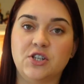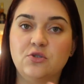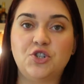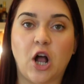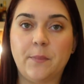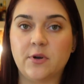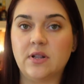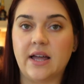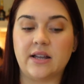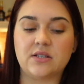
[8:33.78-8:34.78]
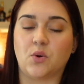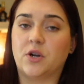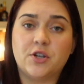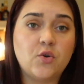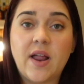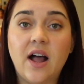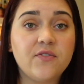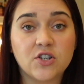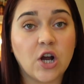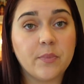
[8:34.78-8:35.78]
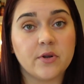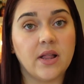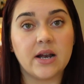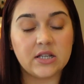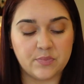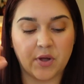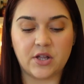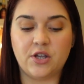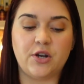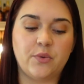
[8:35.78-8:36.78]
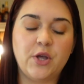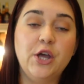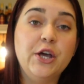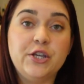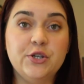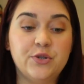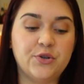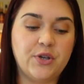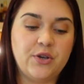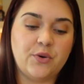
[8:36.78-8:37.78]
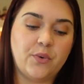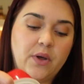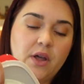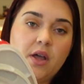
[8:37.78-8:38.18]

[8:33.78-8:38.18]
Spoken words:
you chop your lettuce, or you don't have to chop your lettuce, but you know, you do you.